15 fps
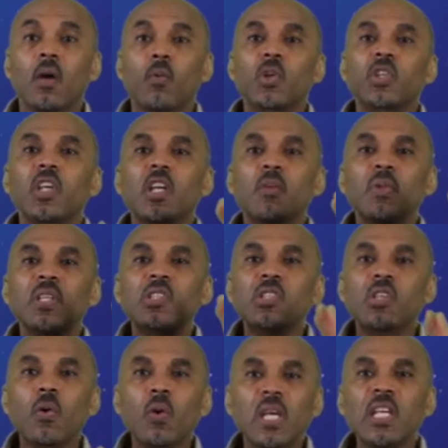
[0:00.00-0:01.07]
Which could have been
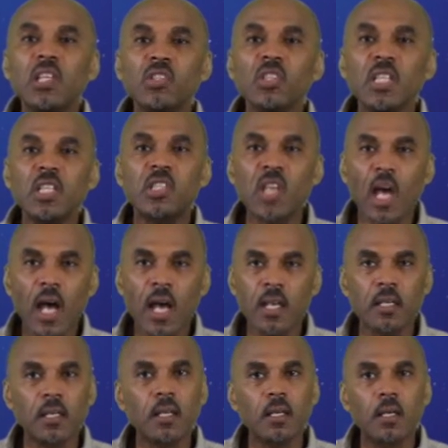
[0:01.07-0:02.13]
so easily done